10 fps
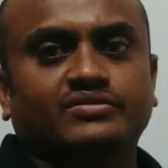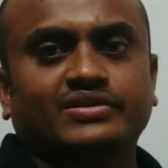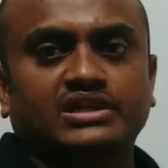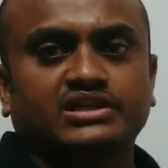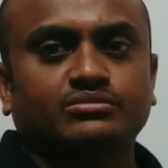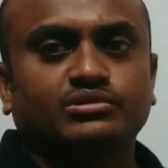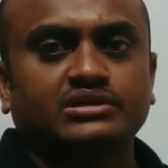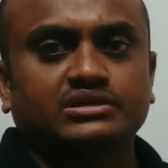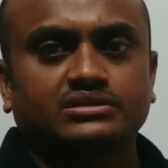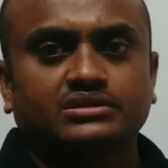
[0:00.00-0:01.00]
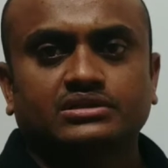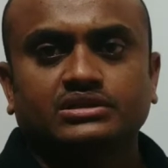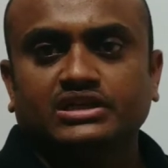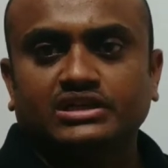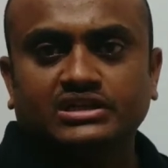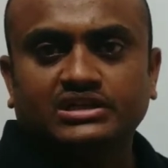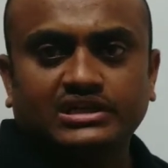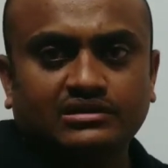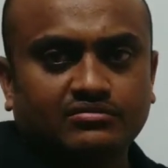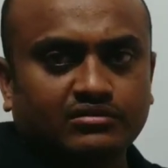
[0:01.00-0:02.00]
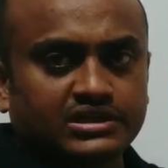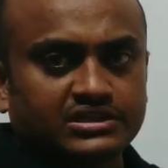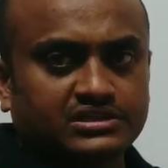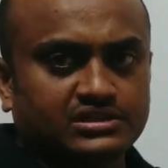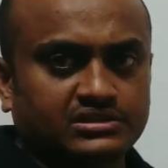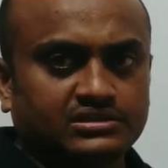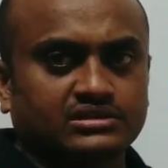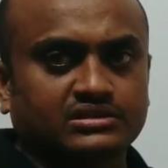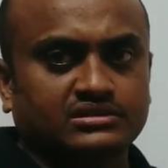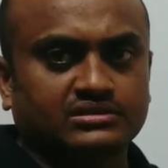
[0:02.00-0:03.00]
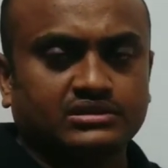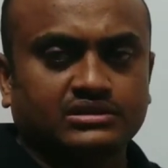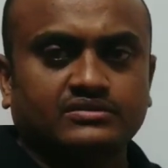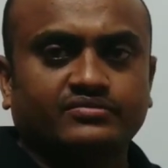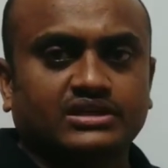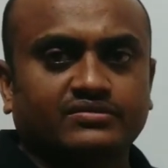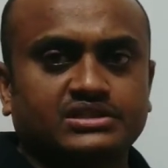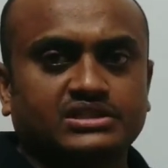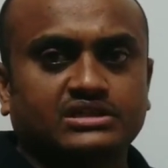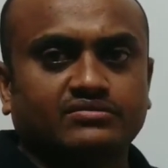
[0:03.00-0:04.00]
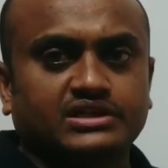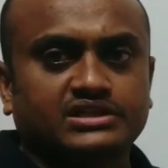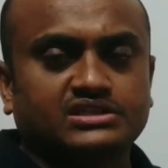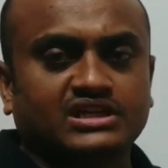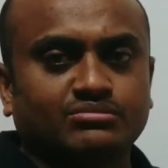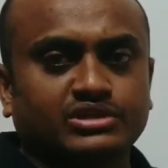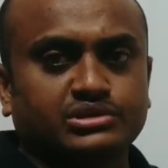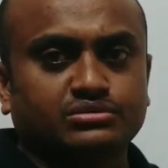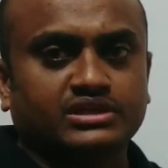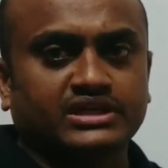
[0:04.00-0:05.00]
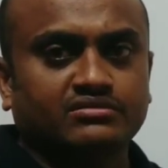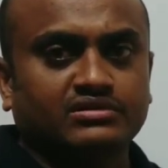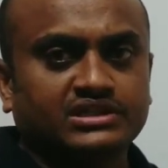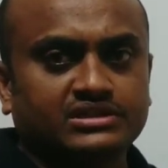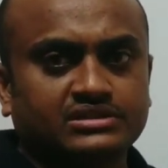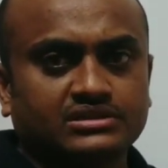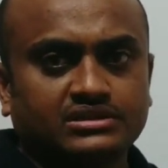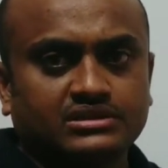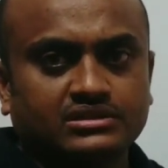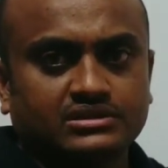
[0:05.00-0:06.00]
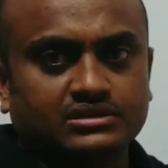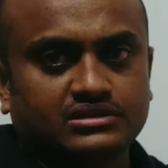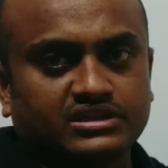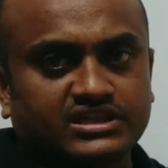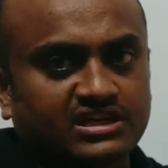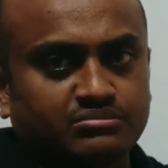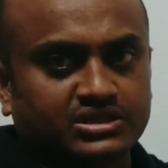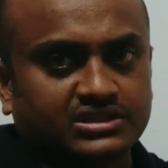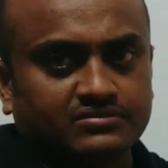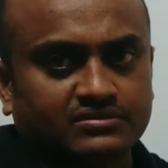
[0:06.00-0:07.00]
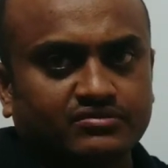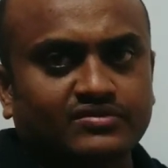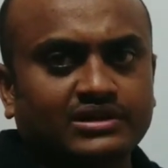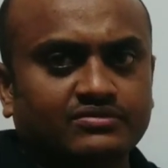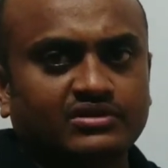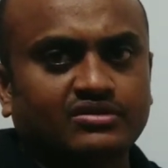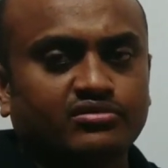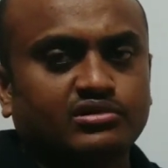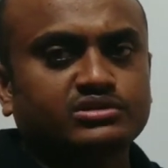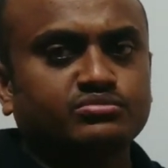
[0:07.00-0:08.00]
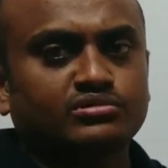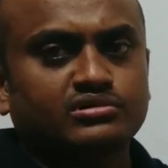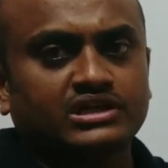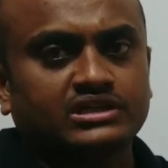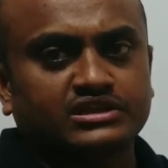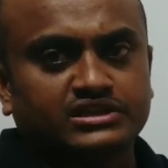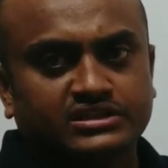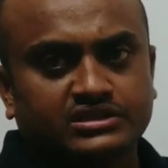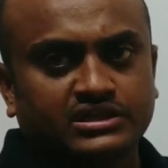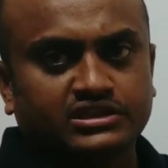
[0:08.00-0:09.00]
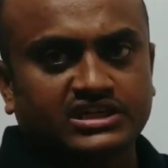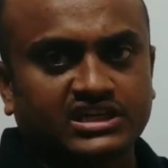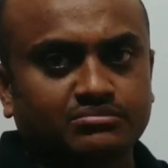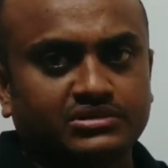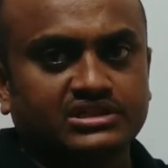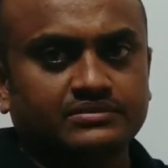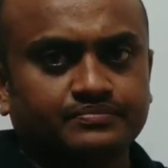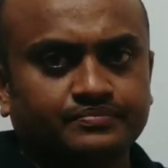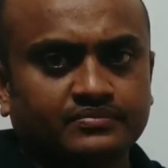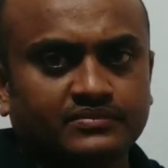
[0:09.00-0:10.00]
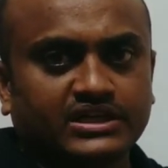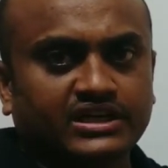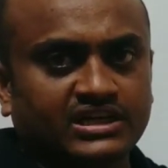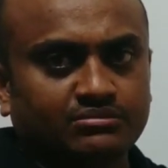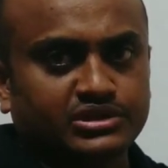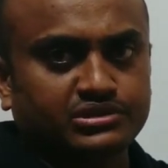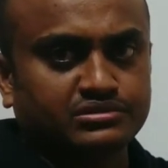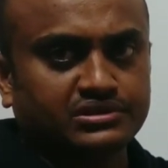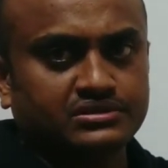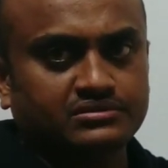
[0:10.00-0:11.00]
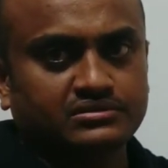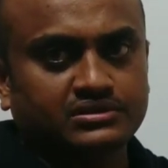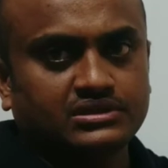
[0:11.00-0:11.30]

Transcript: we will learn about in detail what is frequency, what is amplitude, and what is the time period. We will focus more on the time period and amplitudes.